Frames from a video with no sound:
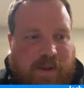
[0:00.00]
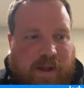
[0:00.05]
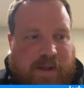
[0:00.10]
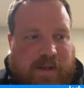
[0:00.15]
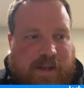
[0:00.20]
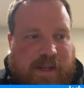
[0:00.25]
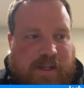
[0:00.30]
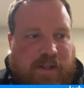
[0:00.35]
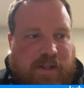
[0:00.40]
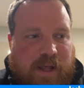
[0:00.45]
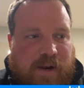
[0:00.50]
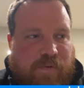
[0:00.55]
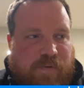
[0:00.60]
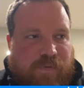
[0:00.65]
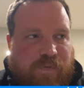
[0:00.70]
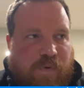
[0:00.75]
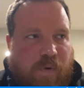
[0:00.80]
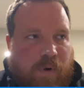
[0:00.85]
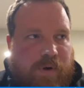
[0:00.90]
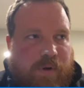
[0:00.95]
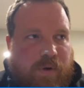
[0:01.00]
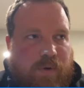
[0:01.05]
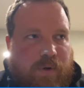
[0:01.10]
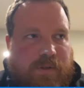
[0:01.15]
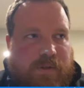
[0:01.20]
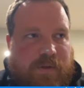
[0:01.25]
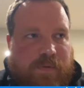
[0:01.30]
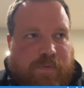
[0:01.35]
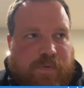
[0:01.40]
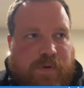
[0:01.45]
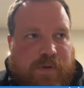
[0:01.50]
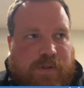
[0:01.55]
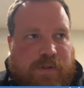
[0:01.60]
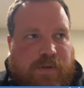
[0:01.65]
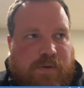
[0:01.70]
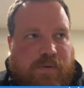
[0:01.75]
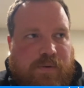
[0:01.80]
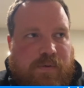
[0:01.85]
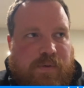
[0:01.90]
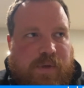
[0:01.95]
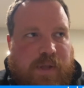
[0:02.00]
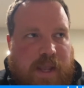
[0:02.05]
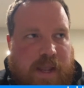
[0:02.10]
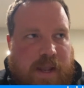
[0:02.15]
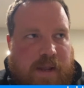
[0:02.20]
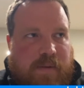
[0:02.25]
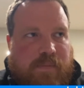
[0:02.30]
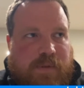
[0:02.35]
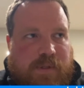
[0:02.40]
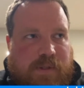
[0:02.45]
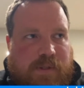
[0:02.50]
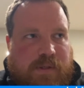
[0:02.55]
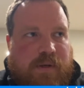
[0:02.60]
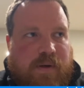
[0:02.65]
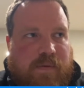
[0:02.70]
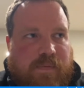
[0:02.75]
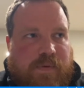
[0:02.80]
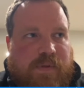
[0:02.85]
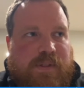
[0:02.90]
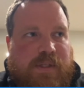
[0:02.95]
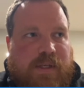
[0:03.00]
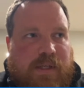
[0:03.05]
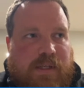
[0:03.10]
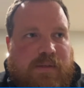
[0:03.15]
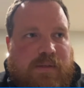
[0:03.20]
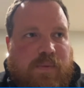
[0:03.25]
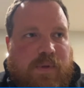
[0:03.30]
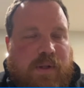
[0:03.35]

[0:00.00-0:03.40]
he let in 4 goals the first 2 games of the season.